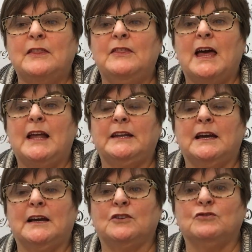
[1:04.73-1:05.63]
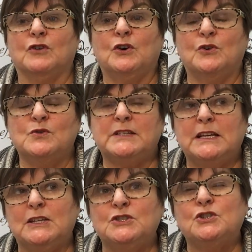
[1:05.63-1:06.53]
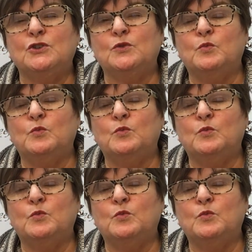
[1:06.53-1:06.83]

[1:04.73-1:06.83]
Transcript: that grows into